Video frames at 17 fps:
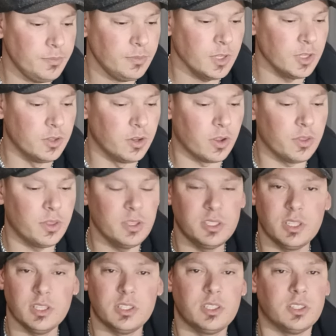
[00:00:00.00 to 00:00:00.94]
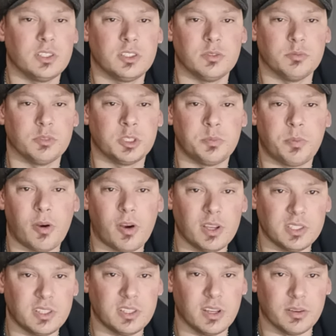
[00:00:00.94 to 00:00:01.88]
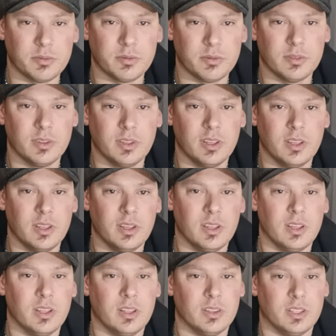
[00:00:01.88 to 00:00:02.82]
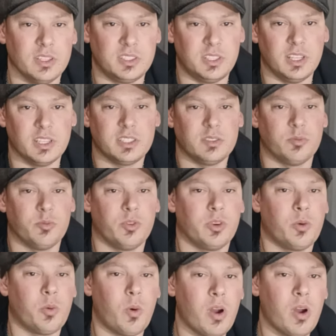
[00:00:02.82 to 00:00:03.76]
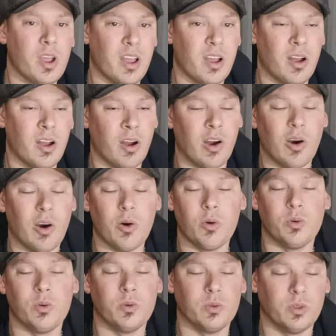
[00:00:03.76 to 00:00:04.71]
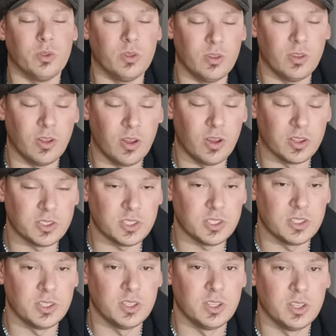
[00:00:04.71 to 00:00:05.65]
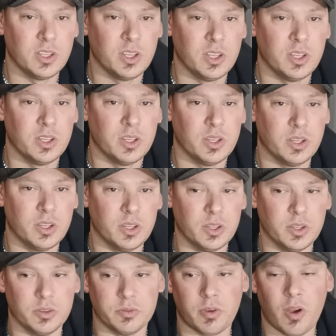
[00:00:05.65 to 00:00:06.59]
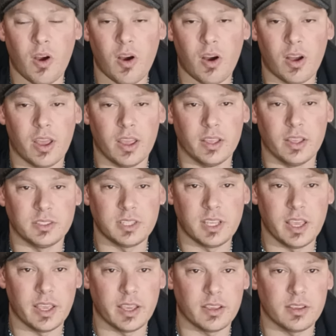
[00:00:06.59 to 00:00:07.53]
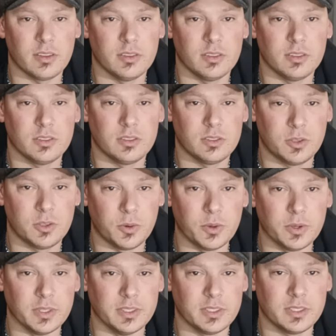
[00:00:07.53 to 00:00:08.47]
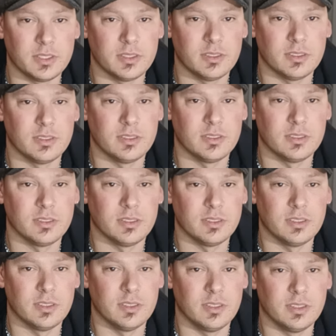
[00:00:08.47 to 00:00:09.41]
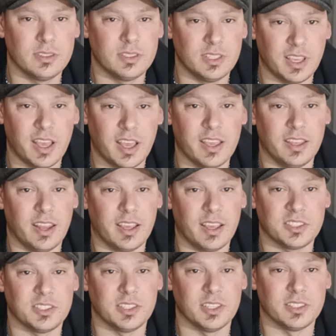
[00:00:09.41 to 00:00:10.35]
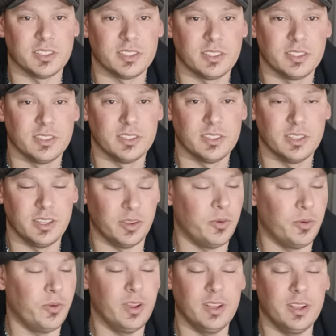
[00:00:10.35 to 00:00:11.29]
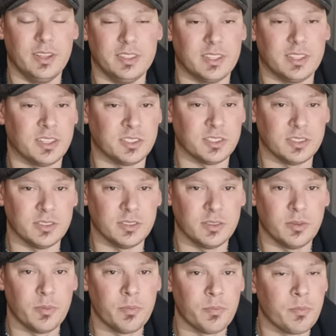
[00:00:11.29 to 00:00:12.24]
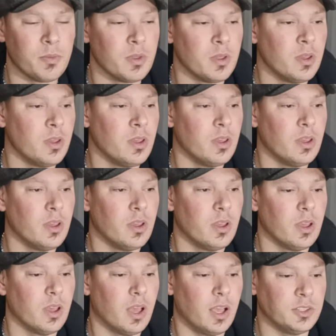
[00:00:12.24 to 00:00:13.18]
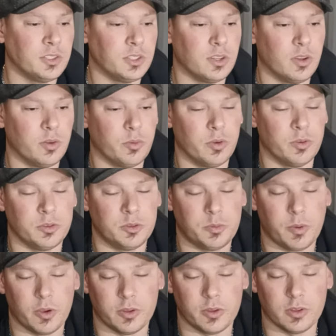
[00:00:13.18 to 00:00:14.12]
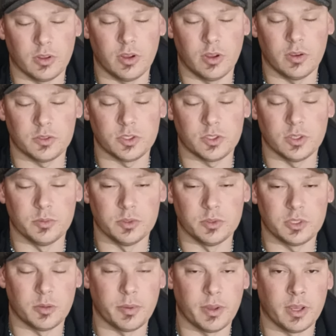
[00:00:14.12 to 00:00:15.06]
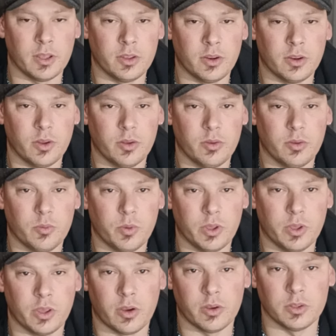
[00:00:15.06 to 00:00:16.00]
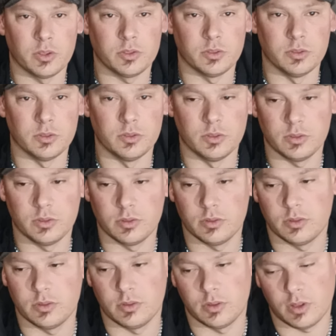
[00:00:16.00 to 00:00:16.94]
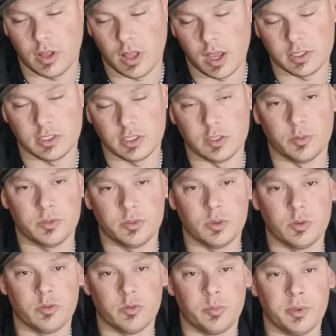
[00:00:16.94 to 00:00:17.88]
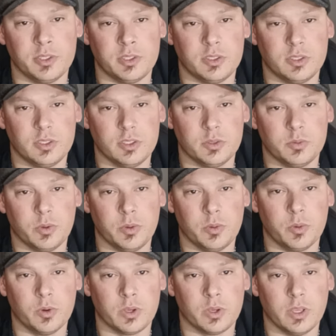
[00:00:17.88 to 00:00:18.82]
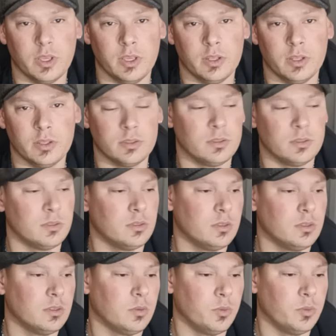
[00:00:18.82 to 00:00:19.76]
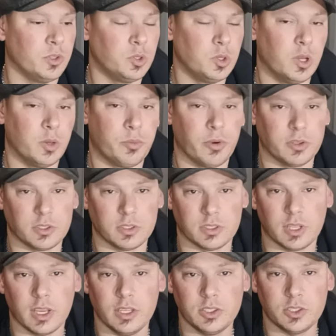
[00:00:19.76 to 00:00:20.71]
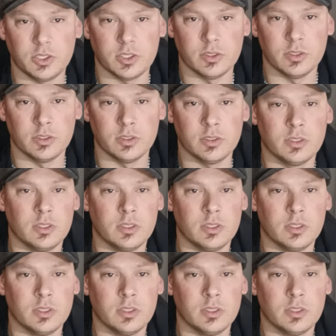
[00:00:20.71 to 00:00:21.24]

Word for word: You know, this isn't some spy stuff this doesn't require a whole lot of high tech toys to gain access. It really doesn't. As you know, we've spoken in the live stream, we said about, you know, we go into classes that we're taught for businesses, we walk in, we do our presentation,